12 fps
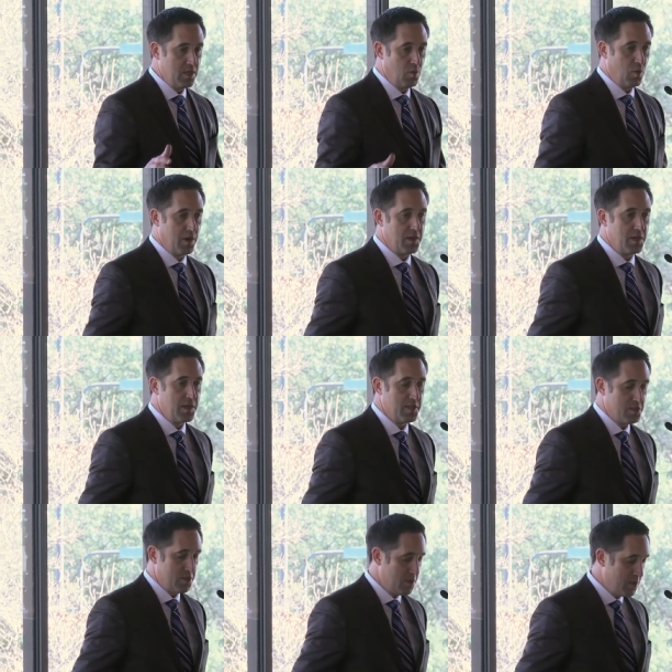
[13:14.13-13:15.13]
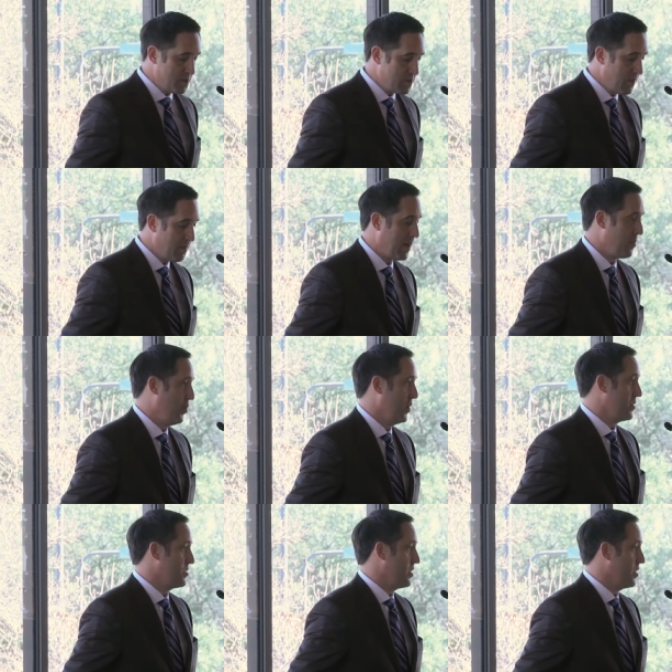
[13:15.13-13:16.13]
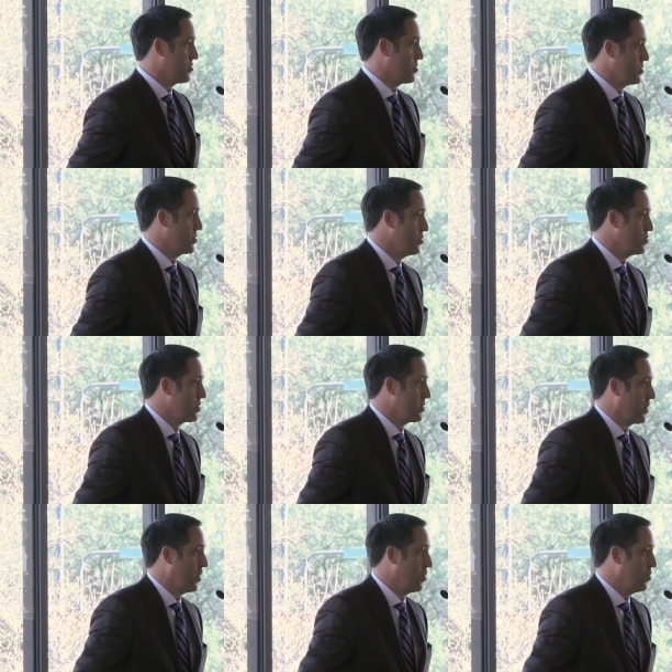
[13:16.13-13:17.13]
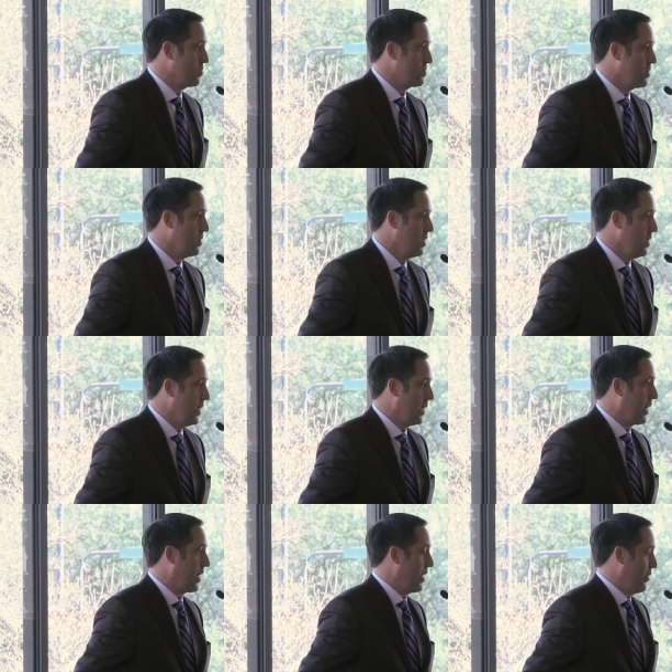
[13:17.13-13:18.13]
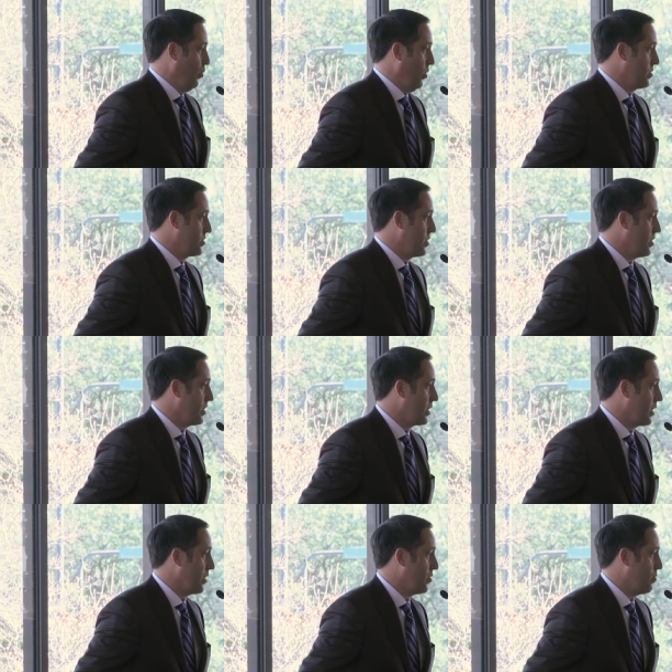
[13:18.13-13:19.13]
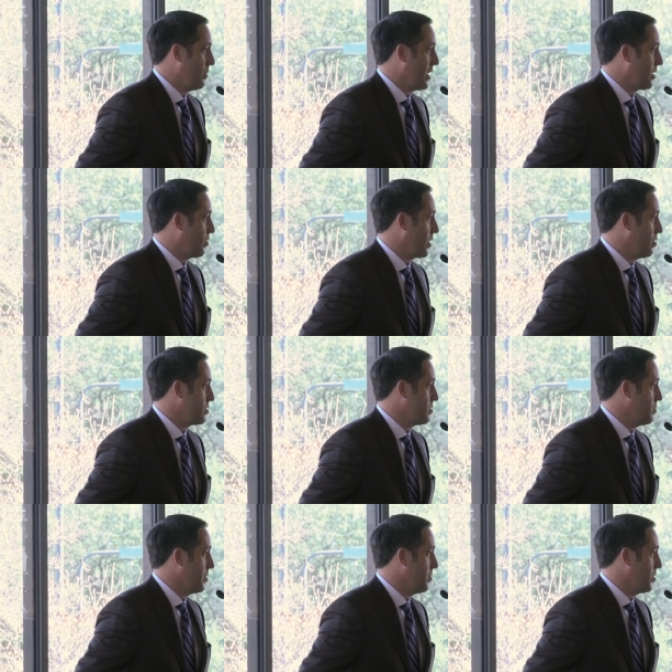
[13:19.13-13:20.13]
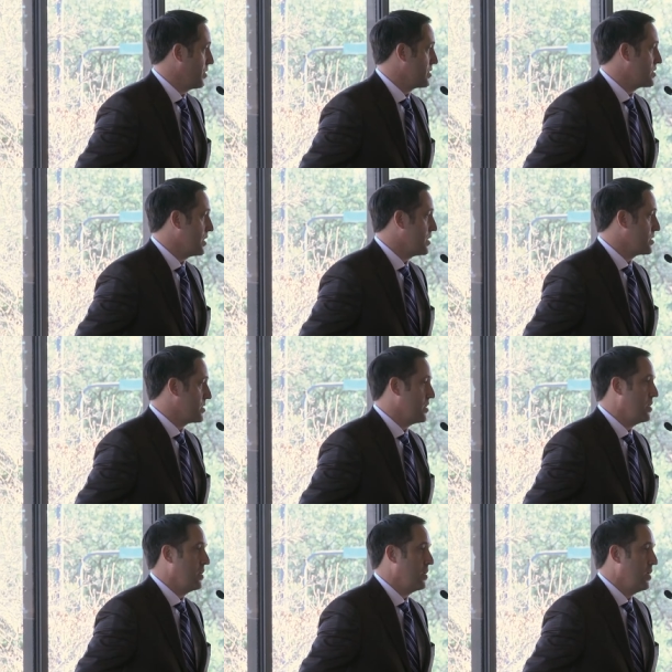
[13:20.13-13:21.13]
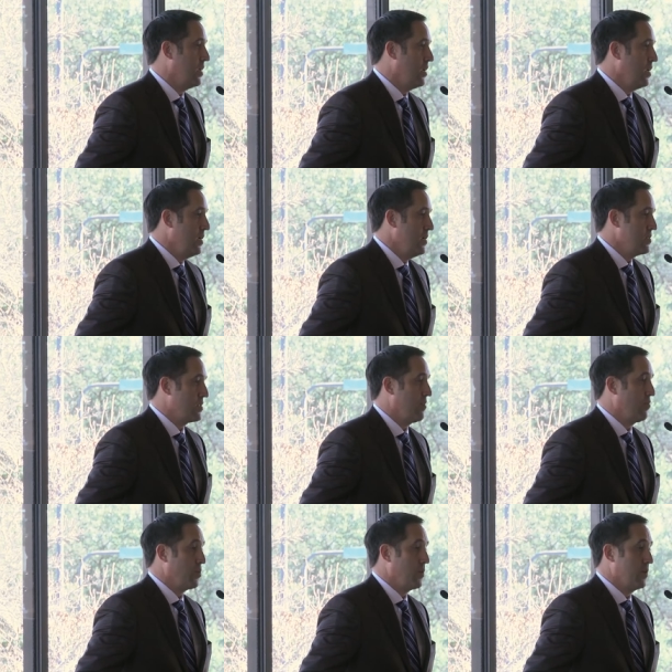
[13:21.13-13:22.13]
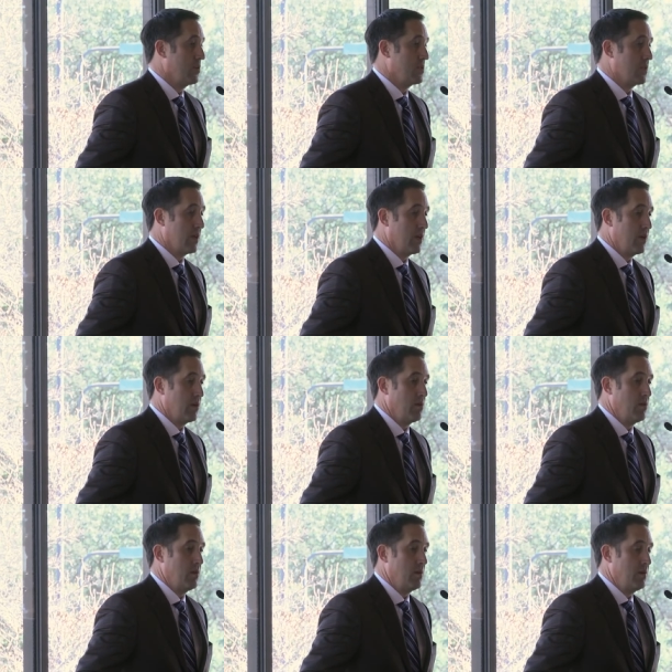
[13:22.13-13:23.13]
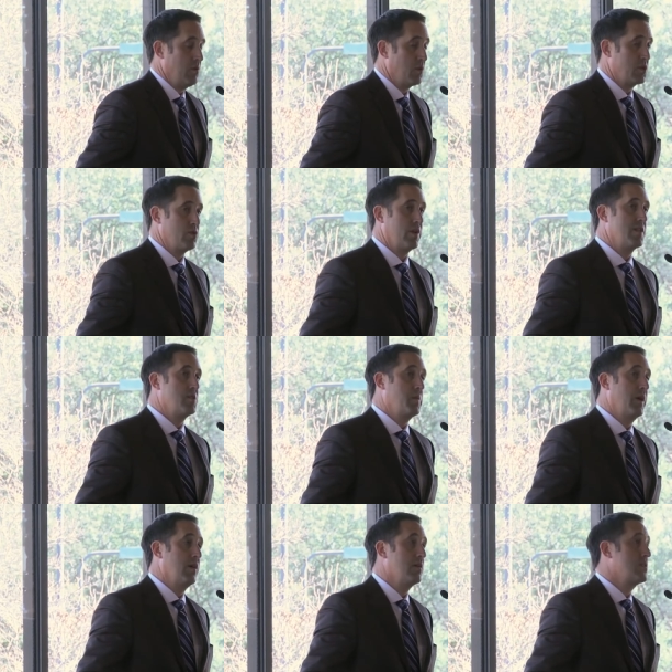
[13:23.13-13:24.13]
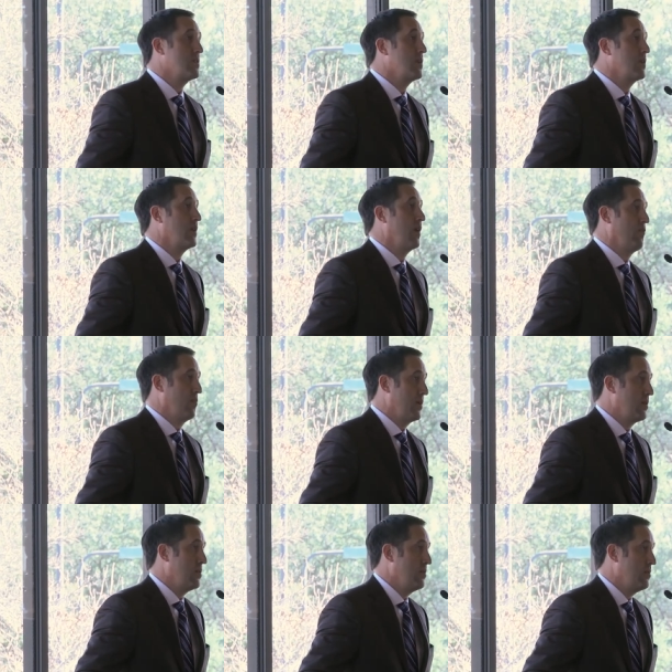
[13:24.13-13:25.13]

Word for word: One of the issues that my predecessor, Susan Combs, and I had worked on together back when I was a member of the state Senate several years ago was transparency in government.